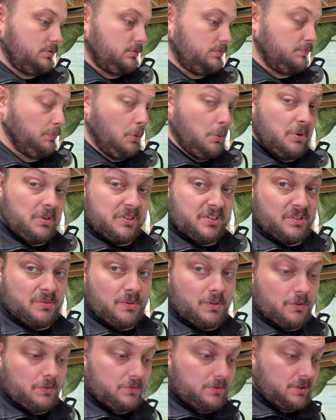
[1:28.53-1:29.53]
put one to the
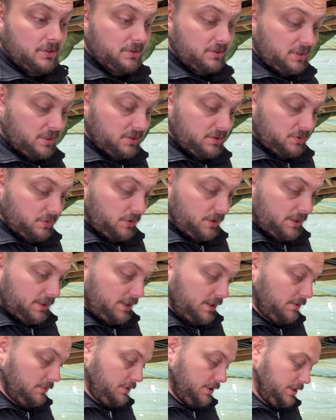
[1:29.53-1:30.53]
wall. There's quite a
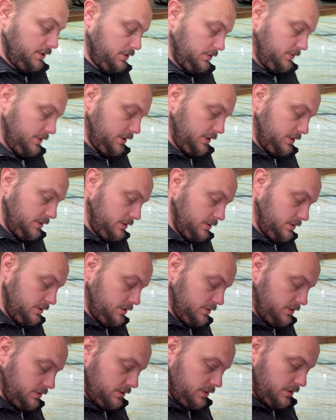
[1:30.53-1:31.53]
lot of work to it,
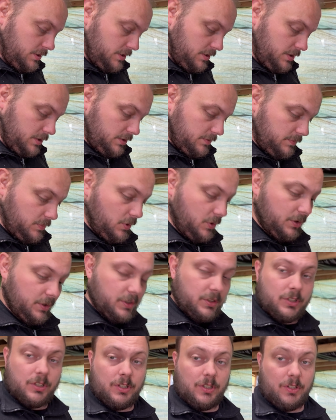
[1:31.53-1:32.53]
but it's
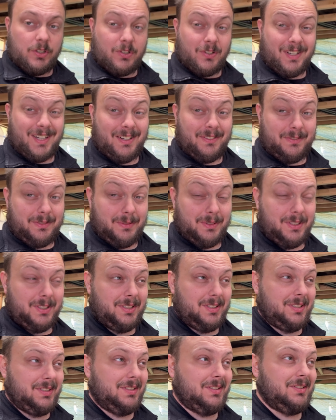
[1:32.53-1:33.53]
going to look good
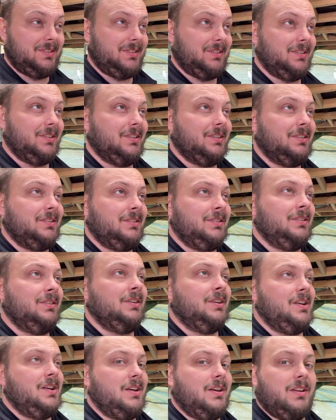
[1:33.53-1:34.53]
afterwards. So
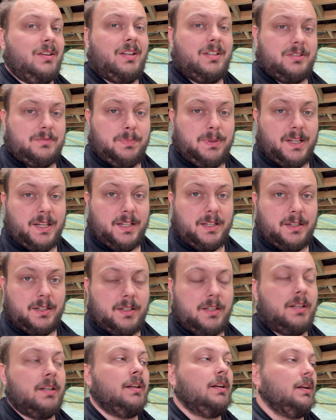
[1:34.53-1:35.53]
that's the plan.
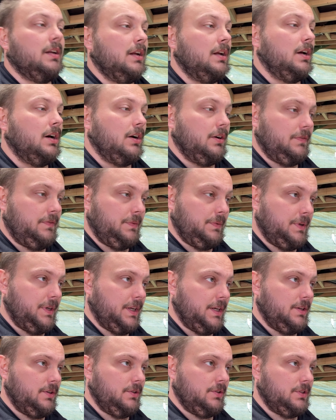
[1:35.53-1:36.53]
Hopefully we can
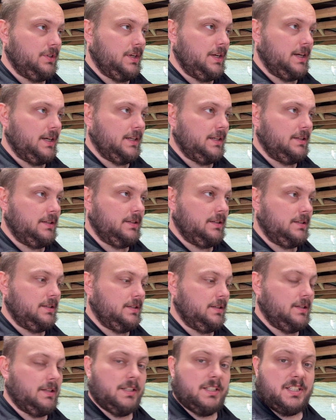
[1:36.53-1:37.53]
get it done today.
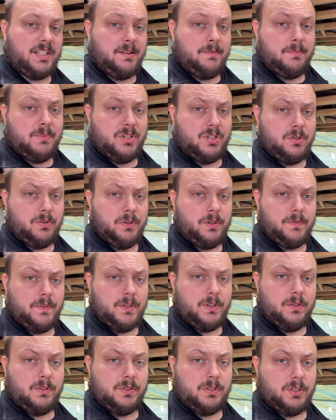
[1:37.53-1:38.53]
At least get the majority of it
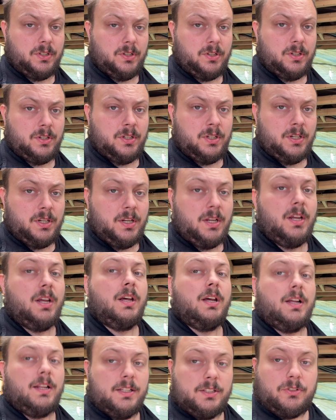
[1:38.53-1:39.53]
done. So
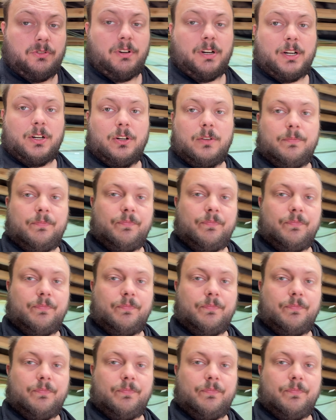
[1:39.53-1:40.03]
let's crack on